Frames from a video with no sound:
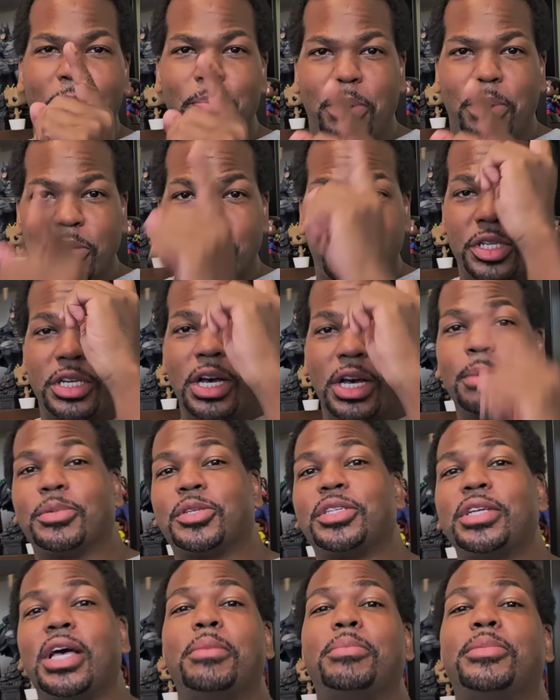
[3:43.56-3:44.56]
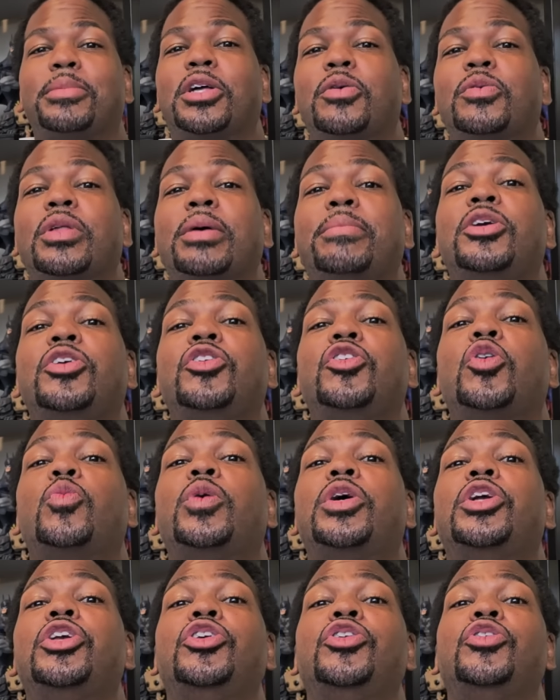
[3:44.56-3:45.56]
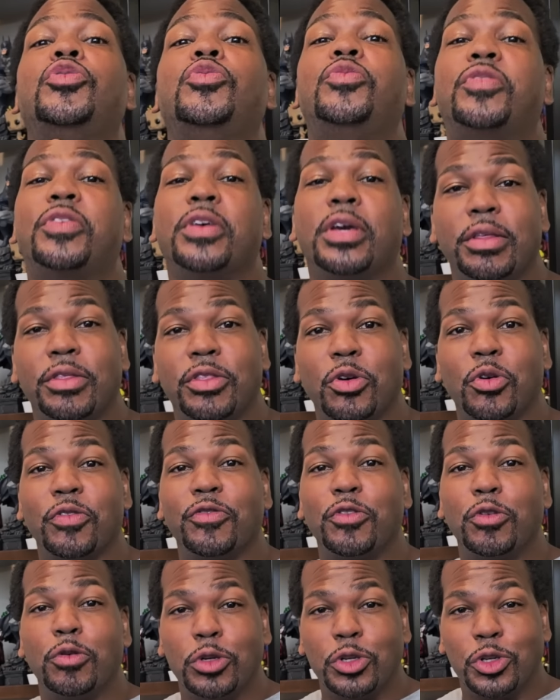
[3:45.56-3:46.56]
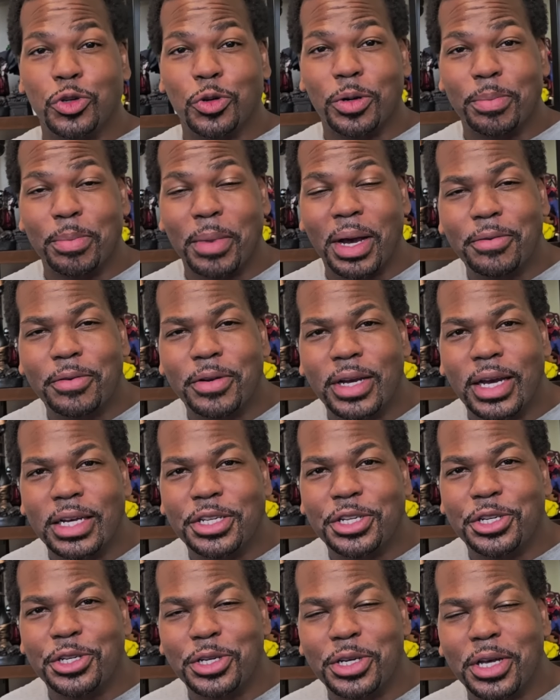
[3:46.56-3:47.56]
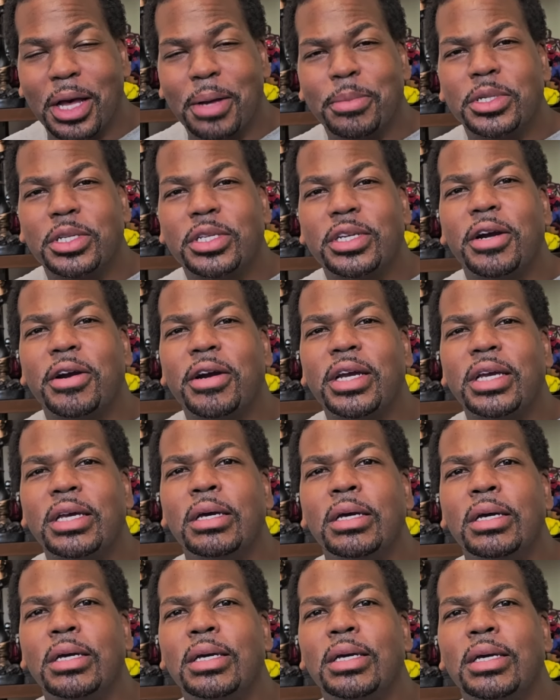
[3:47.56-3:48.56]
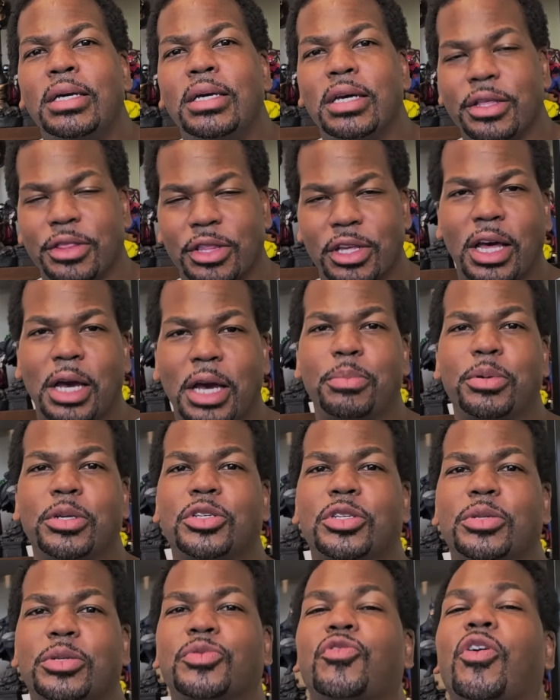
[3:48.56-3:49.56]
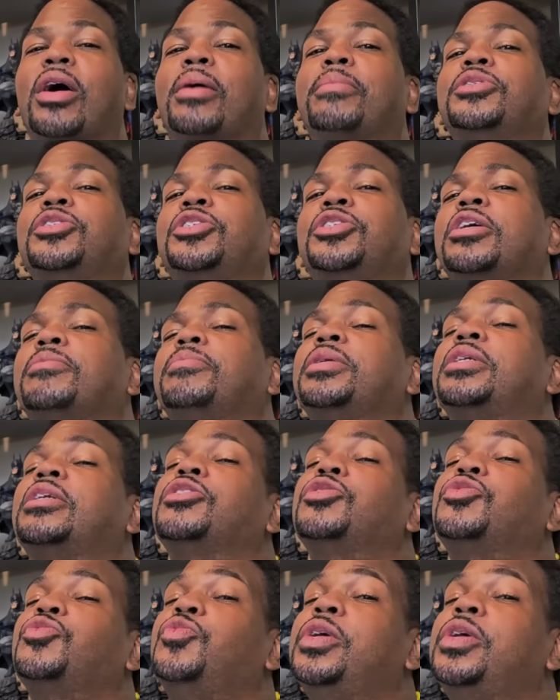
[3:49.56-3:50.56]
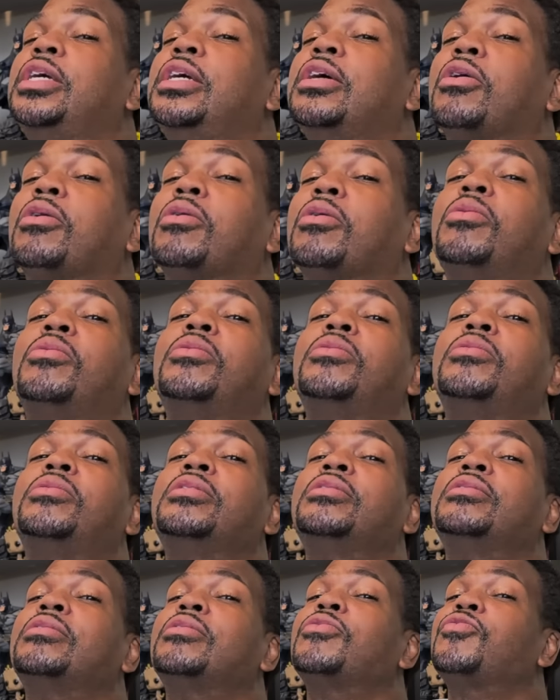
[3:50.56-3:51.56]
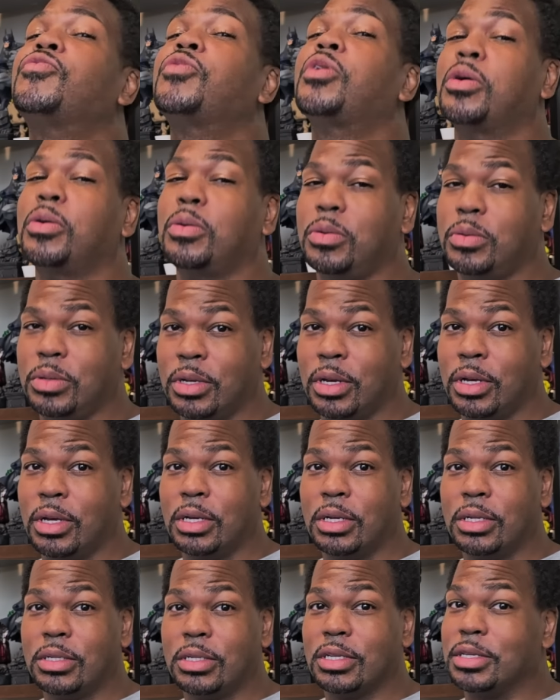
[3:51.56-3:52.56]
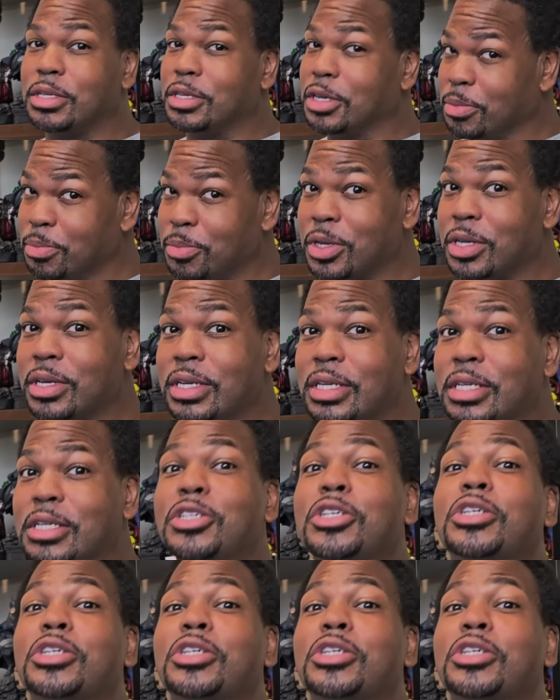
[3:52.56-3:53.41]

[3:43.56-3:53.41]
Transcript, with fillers: Post your comments down below. Let me know what you think, though, if you enjoyed my reaction and commentary. Hit the like button, subscribe, and share because we are on the road to 10 million